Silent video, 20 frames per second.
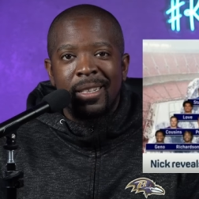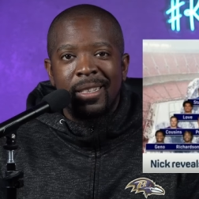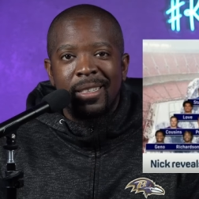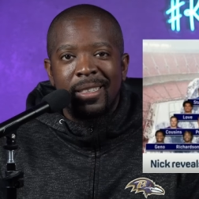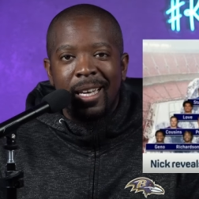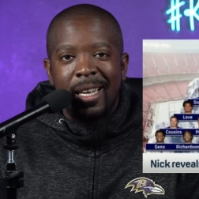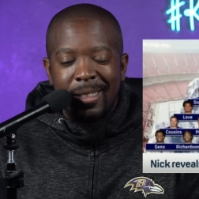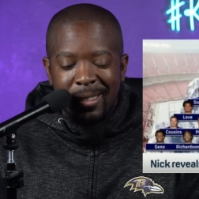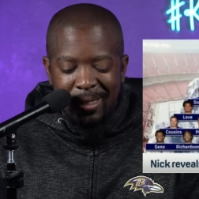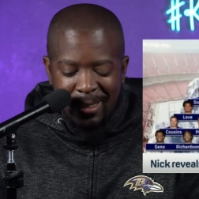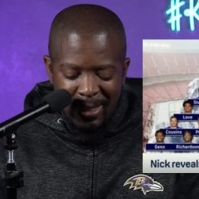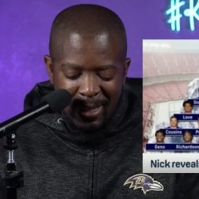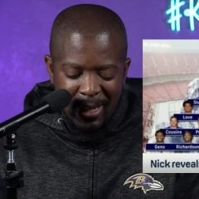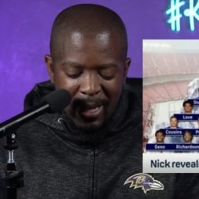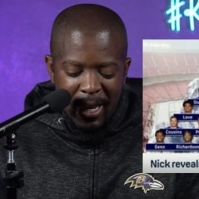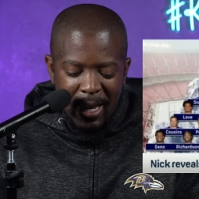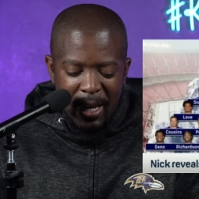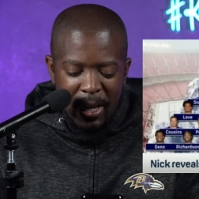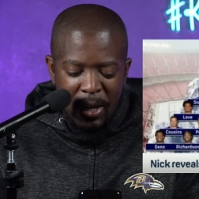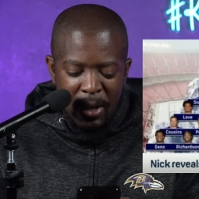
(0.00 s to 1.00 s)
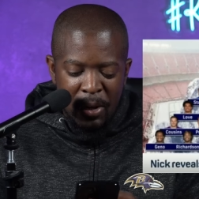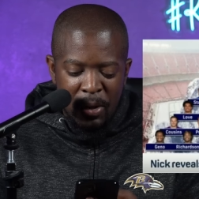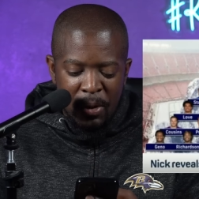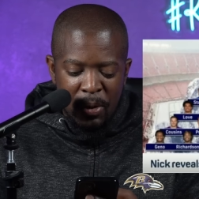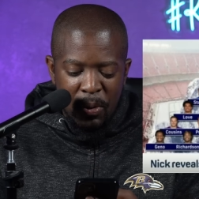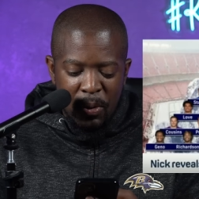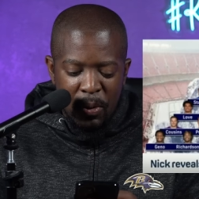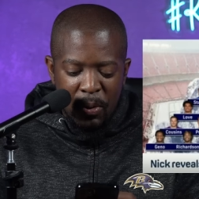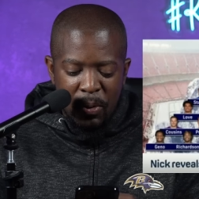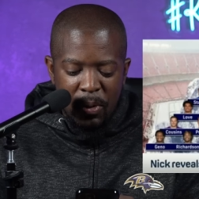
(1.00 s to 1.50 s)
That's the guy
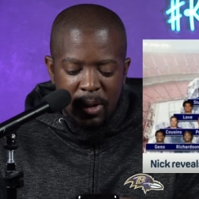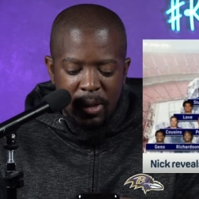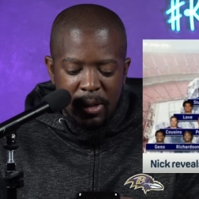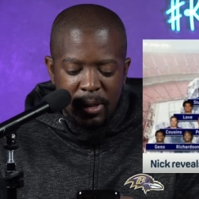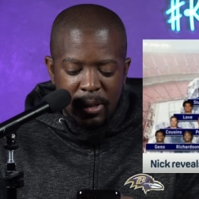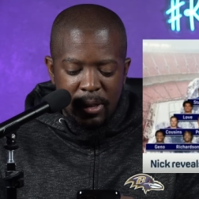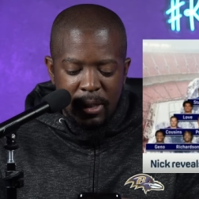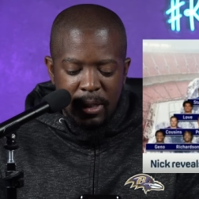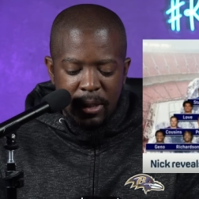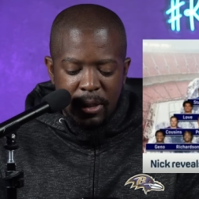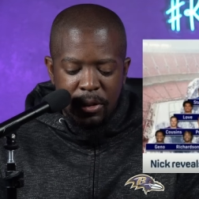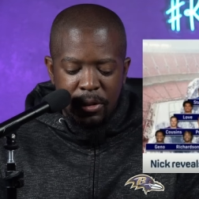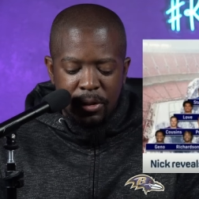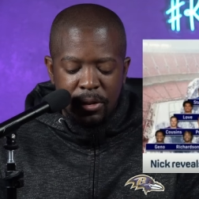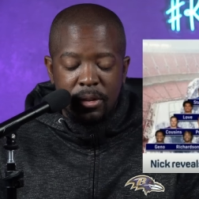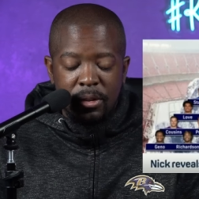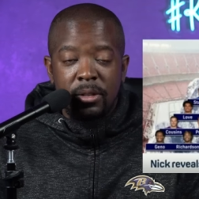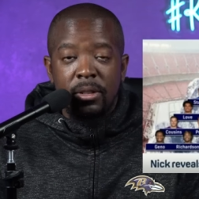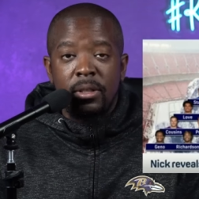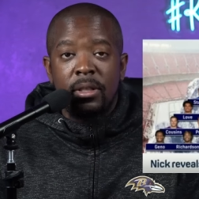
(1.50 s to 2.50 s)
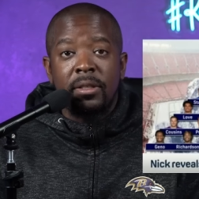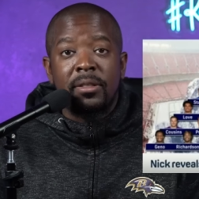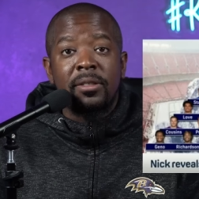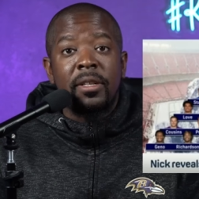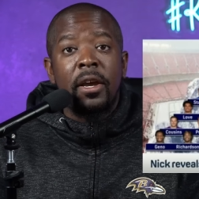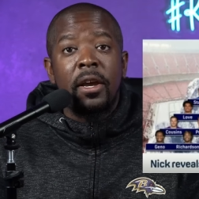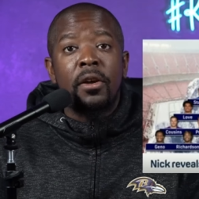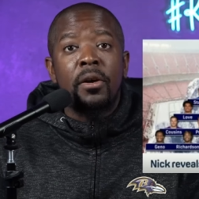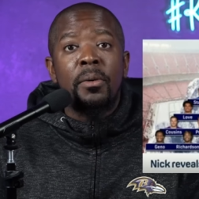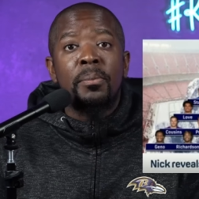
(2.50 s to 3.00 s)
who uh, is a
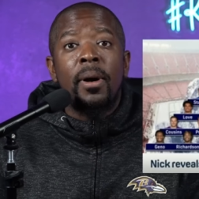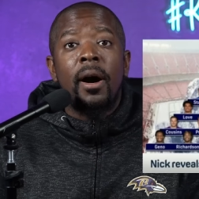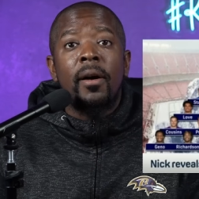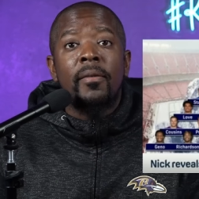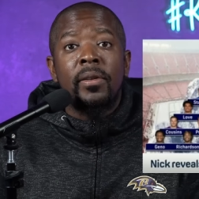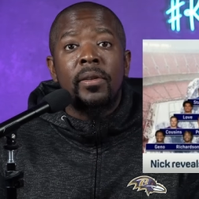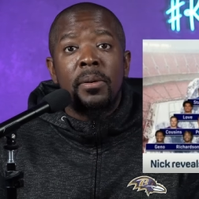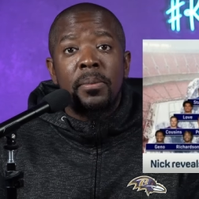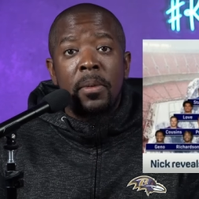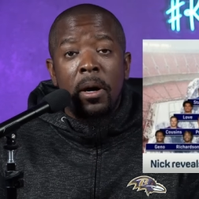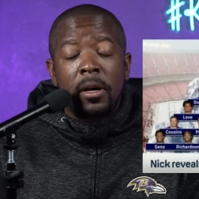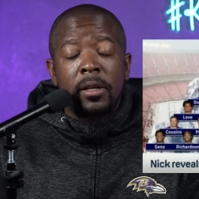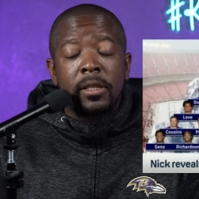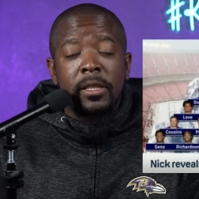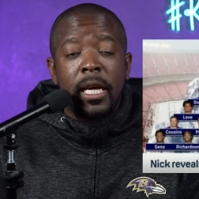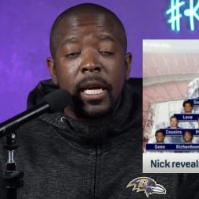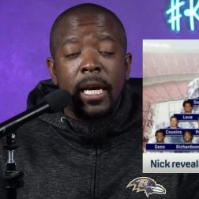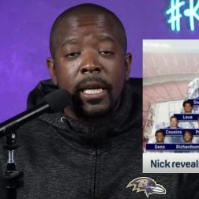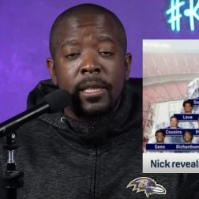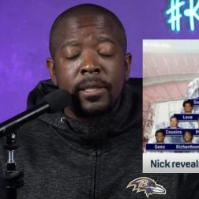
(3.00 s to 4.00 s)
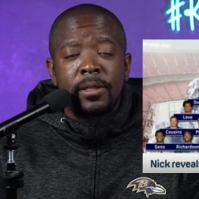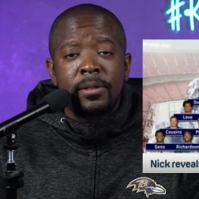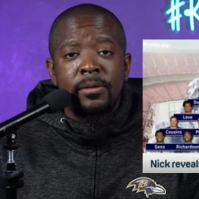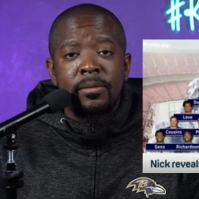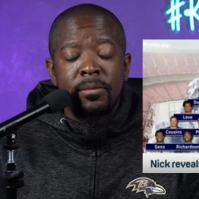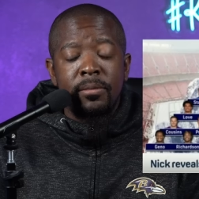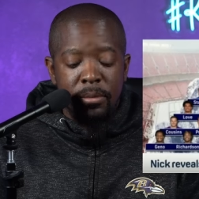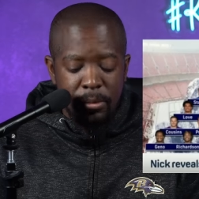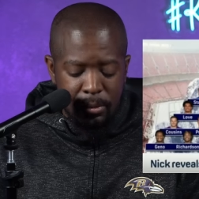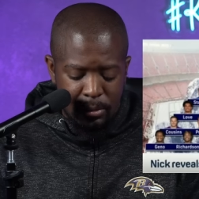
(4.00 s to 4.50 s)
tier above Lamar Jackson.
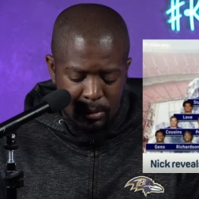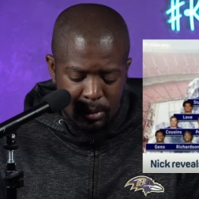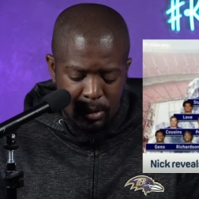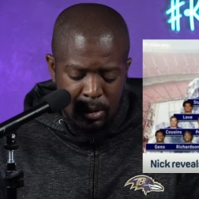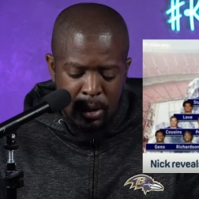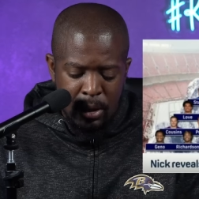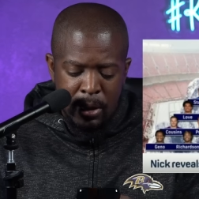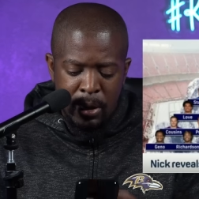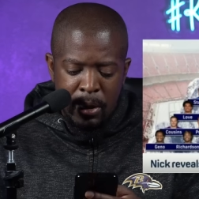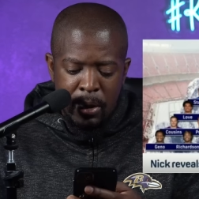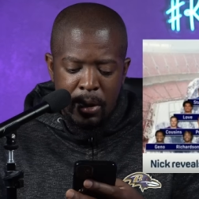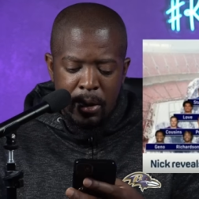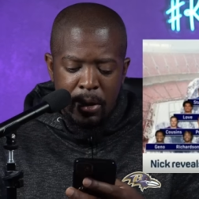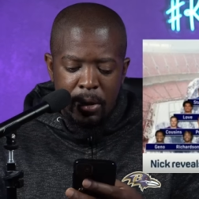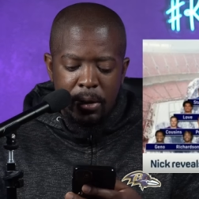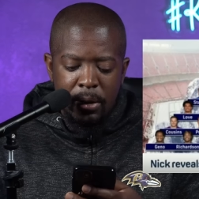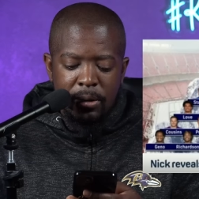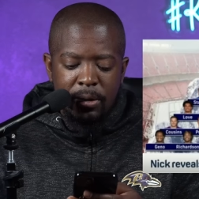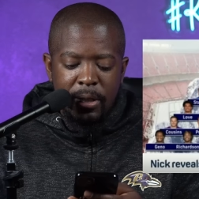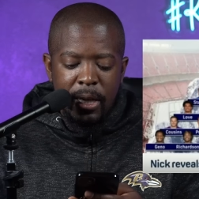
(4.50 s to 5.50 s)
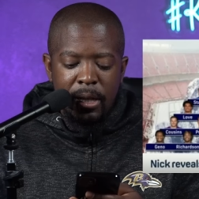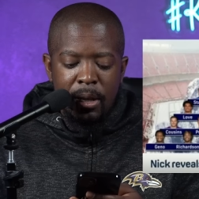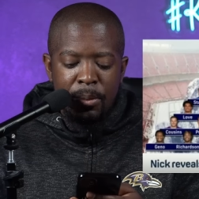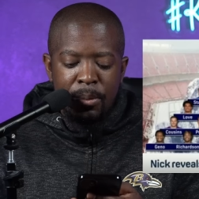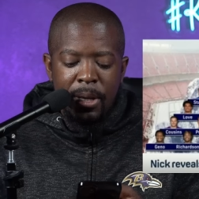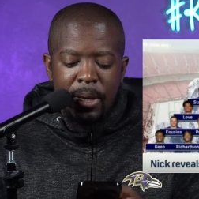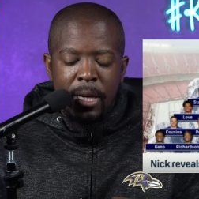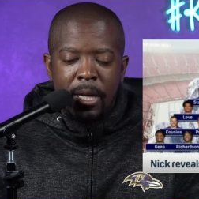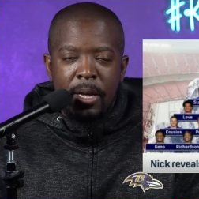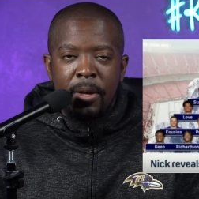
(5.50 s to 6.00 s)
You're telling
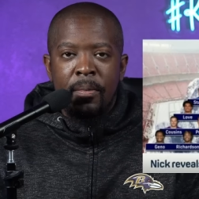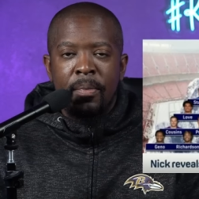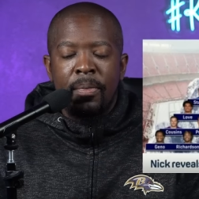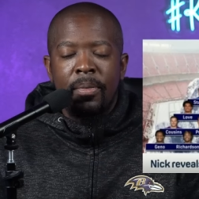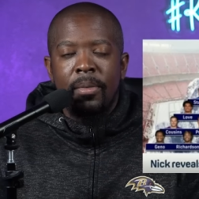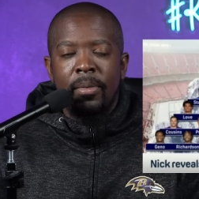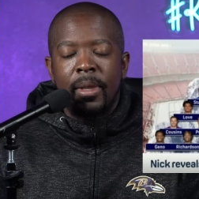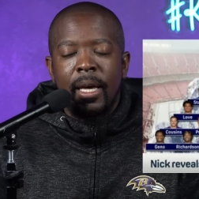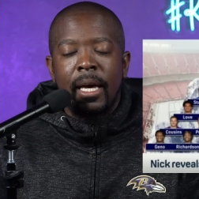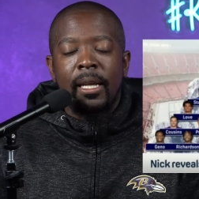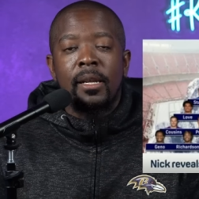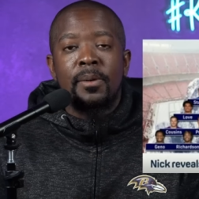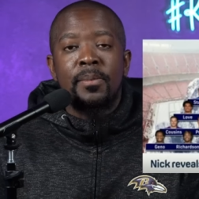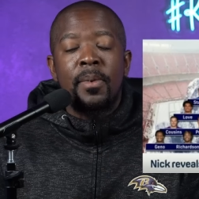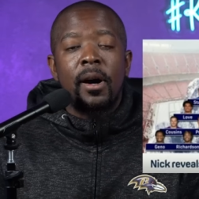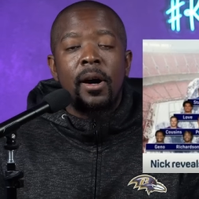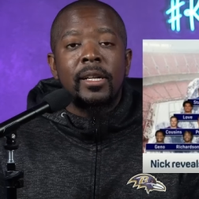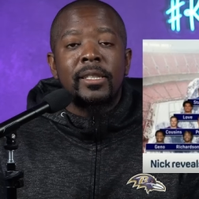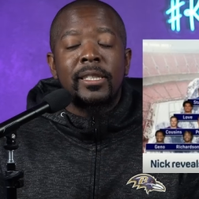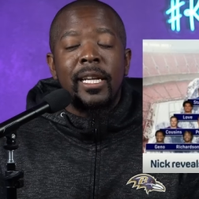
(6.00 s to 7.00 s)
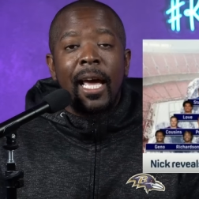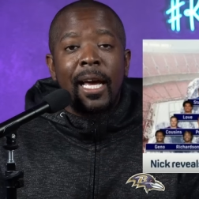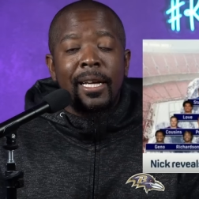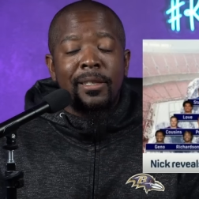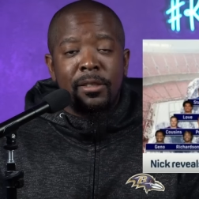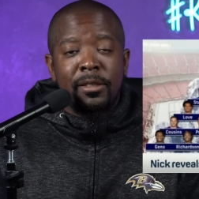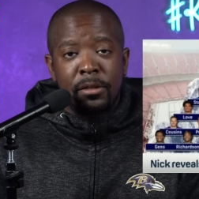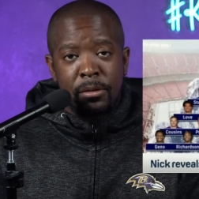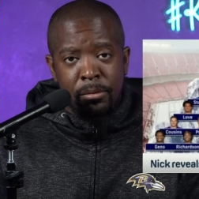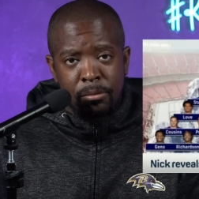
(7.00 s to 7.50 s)
me that Lamar
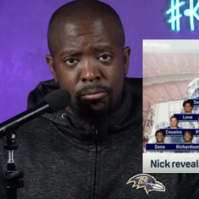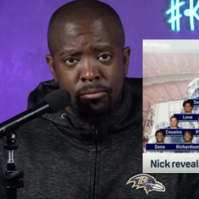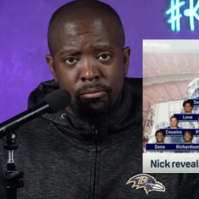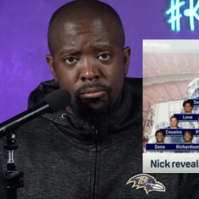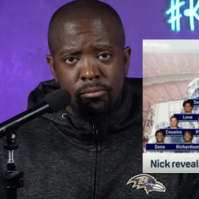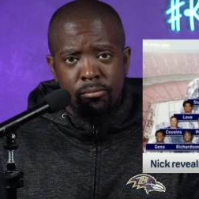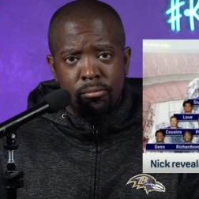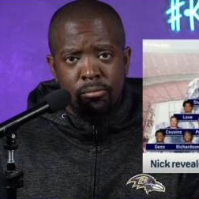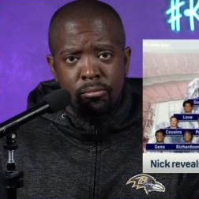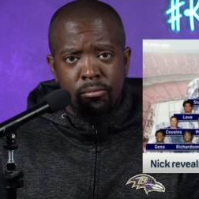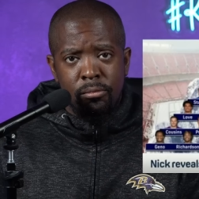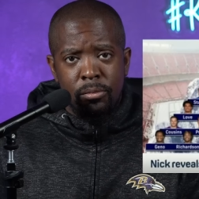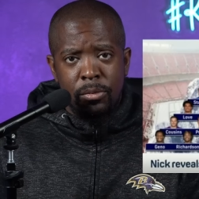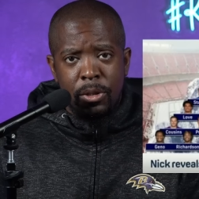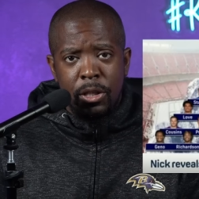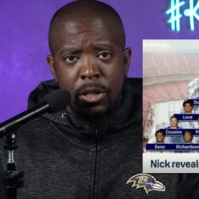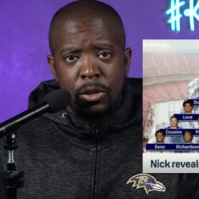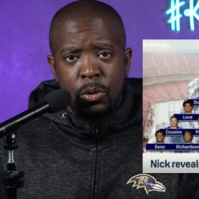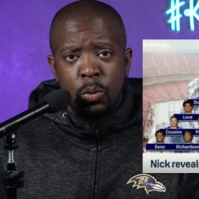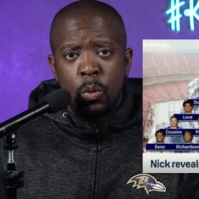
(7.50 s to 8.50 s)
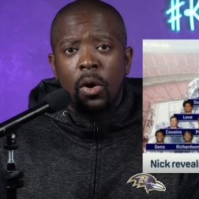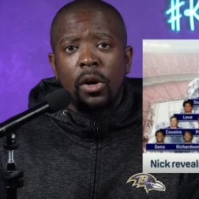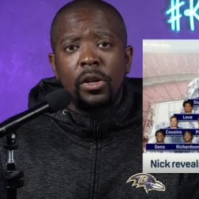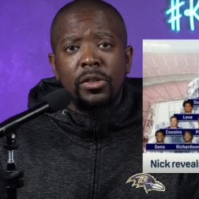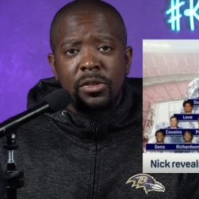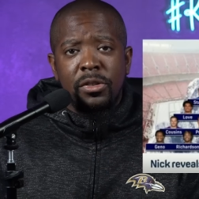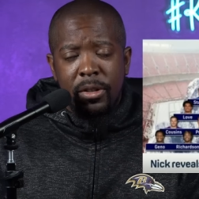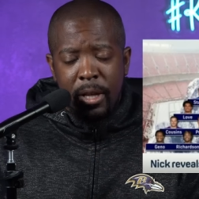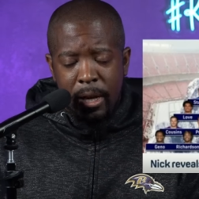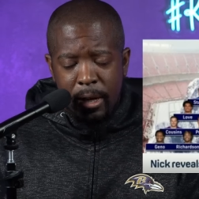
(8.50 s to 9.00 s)
Jackson is
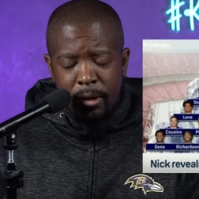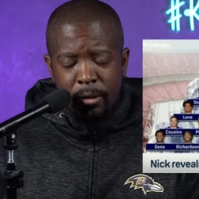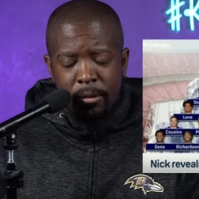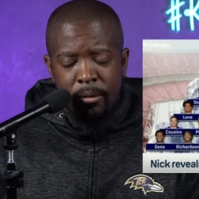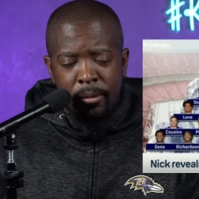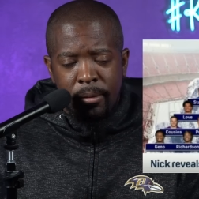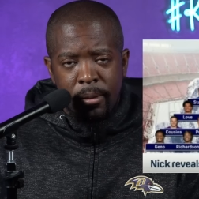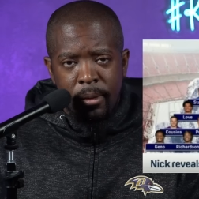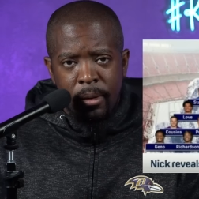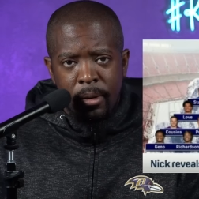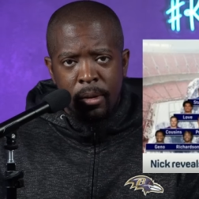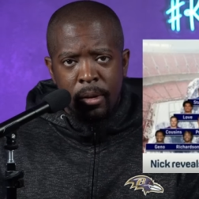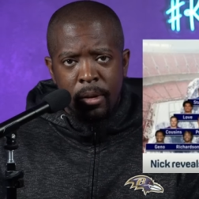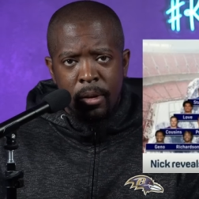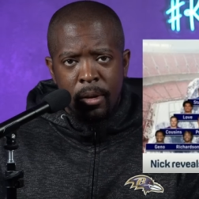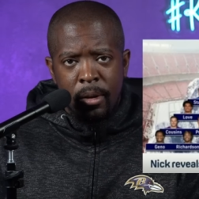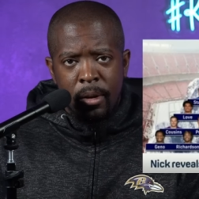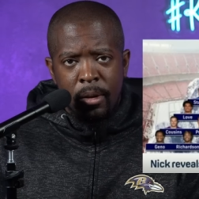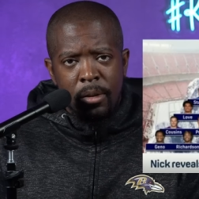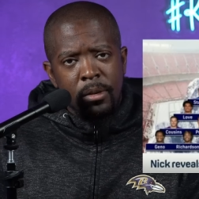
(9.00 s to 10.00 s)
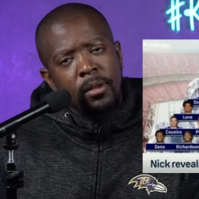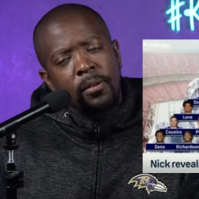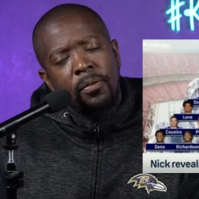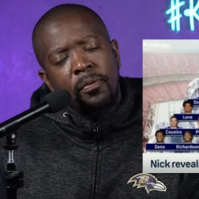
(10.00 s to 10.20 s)
worse than the